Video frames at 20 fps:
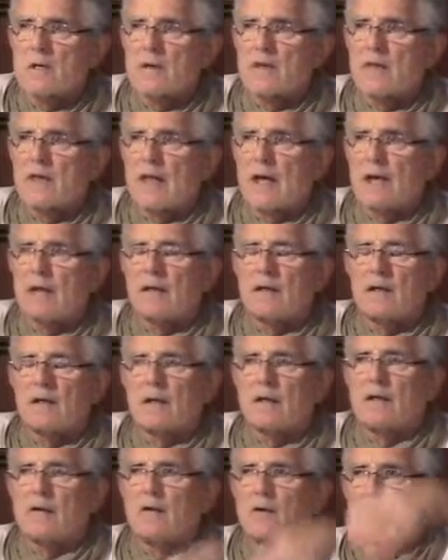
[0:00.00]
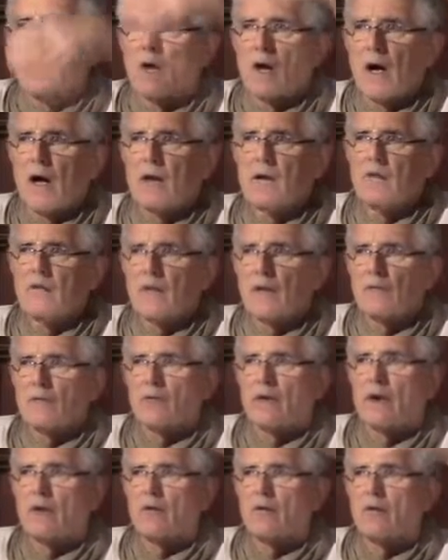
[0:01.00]
that, you know, honor thy
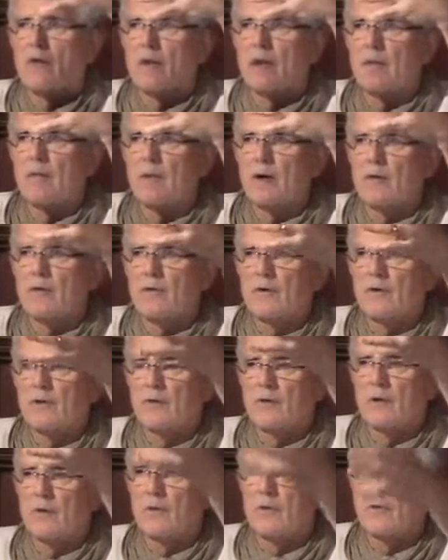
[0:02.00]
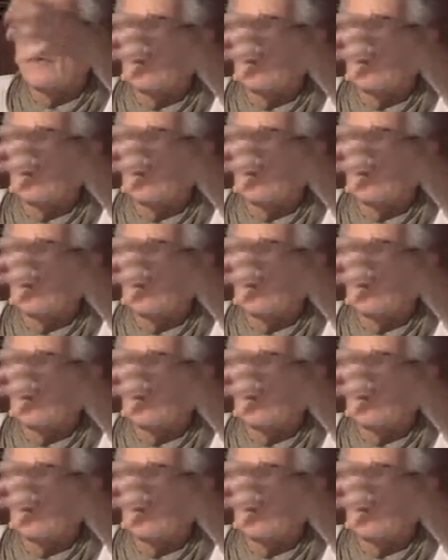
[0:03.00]
father and thy mother, you know,